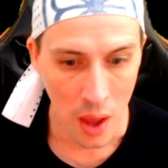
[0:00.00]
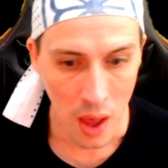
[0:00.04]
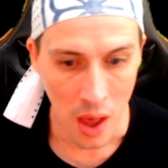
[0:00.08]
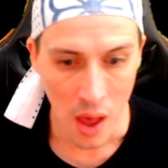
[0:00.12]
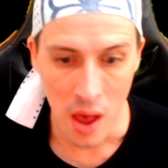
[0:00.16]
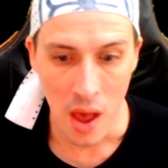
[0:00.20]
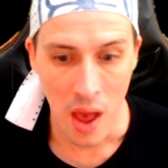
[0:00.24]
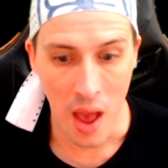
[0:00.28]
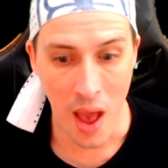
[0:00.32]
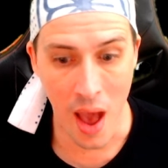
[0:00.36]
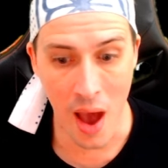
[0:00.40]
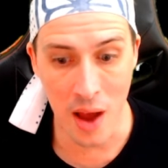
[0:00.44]

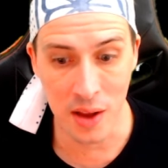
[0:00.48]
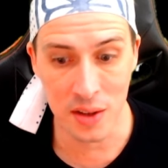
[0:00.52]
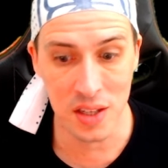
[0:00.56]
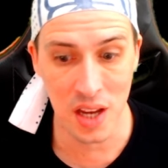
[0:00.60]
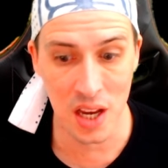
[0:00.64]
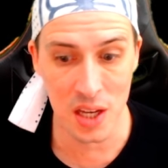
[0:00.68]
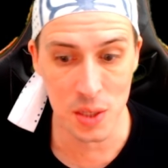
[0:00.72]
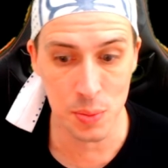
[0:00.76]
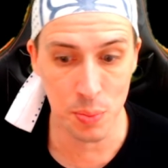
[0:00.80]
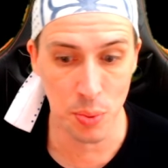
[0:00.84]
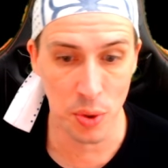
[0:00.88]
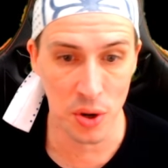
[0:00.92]
our
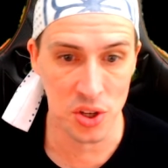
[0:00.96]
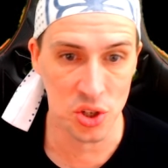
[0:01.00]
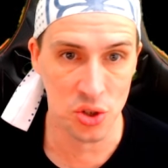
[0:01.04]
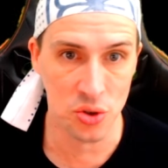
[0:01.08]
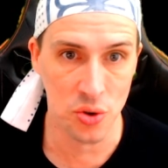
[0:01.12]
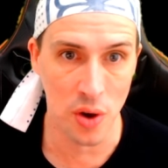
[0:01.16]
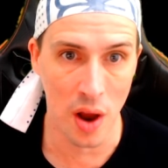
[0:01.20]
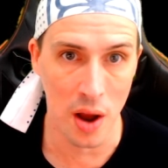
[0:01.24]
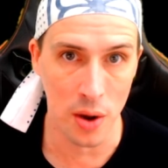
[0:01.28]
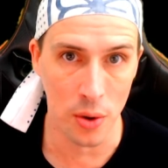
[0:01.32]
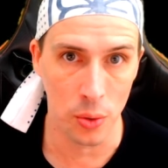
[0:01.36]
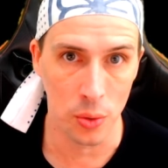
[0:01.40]
desperate
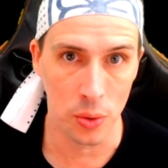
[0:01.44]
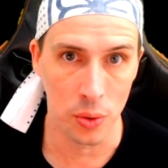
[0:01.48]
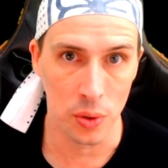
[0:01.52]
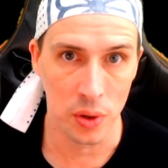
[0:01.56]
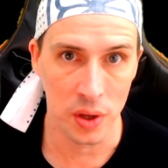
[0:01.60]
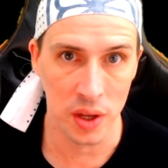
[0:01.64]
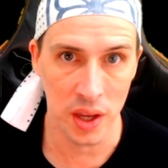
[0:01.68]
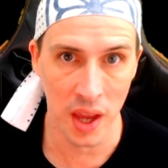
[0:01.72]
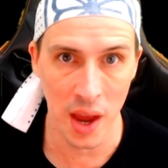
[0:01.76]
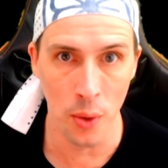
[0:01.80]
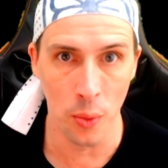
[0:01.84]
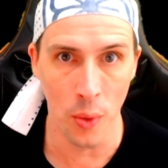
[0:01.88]
struggle.
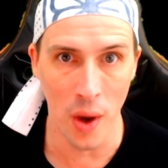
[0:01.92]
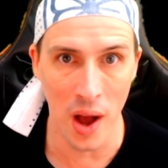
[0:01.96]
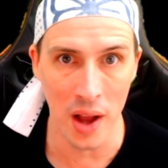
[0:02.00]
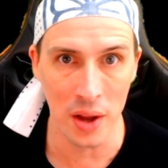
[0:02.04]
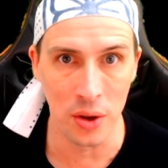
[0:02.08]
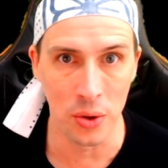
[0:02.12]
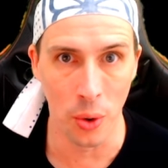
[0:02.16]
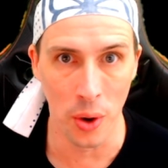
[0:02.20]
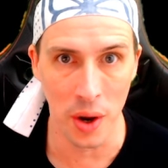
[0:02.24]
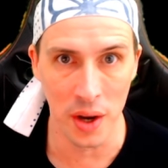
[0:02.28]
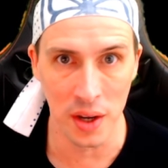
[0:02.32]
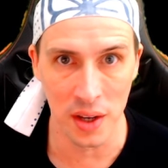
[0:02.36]
Yeah, 1
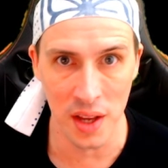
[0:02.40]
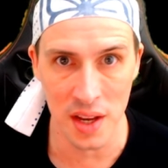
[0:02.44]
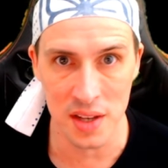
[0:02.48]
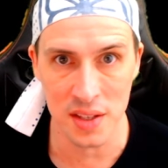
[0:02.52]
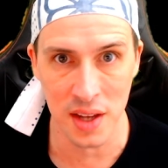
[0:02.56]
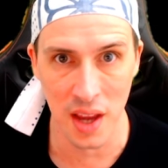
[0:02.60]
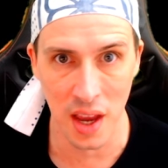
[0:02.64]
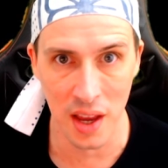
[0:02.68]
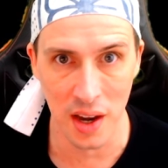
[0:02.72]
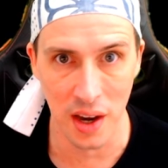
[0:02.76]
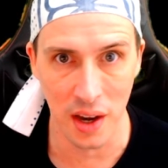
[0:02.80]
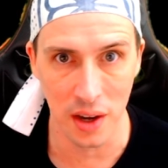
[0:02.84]
coin. Let's get it.